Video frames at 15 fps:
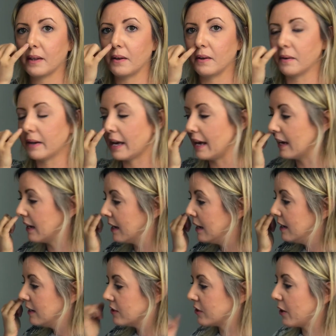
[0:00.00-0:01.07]
Okay,
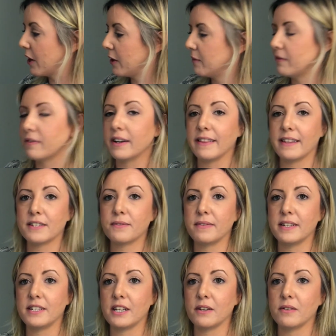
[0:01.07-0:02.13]
so hopefully this
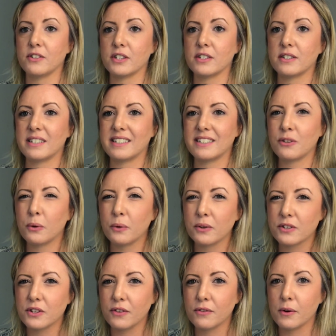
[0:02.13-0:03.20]
video just
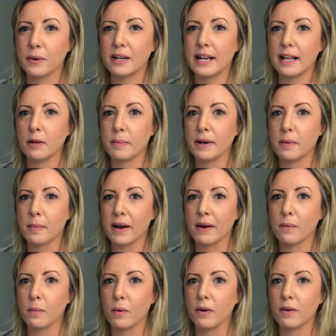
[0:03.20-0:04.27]
talks you through a little bit
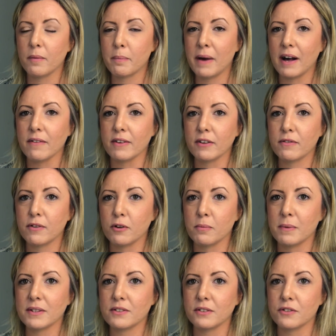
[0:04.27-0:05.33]
about what pelvic floor
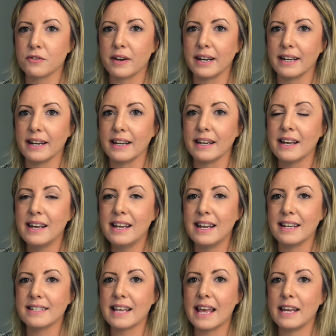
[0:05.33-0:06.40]
muscle training
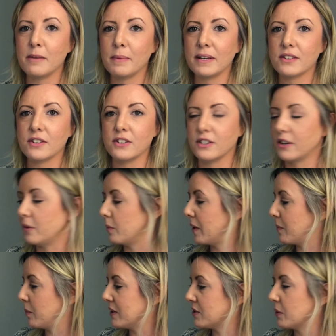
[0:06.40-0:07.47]
is aiming to do
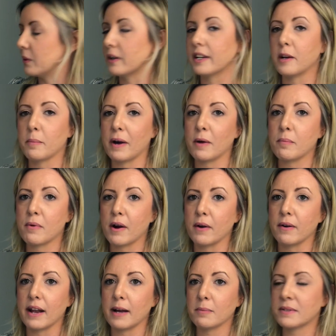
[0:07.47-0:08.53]
when we're talking about
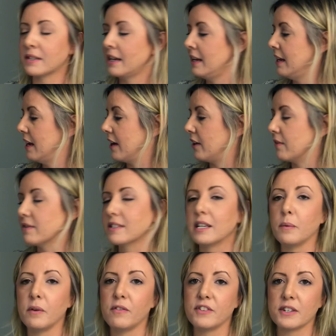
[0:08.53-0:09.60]
prolapse. And obviously
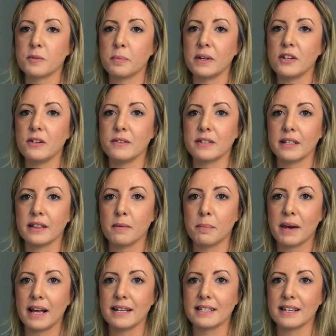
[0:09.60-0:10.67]
we've just been using the
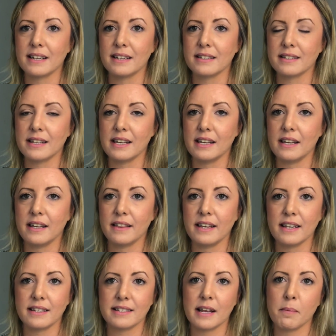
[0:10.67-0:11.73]
bladder as the
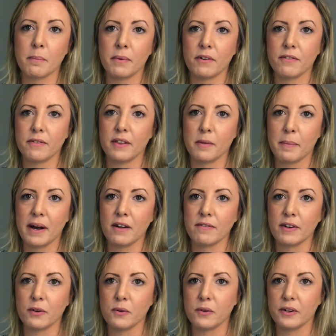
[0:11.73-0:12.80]
example for the
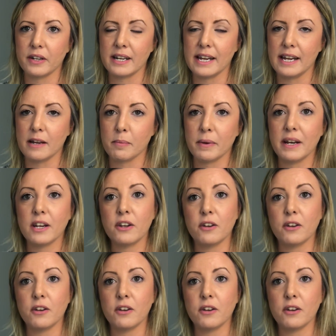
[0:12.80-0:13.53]
pelvic organ here, but it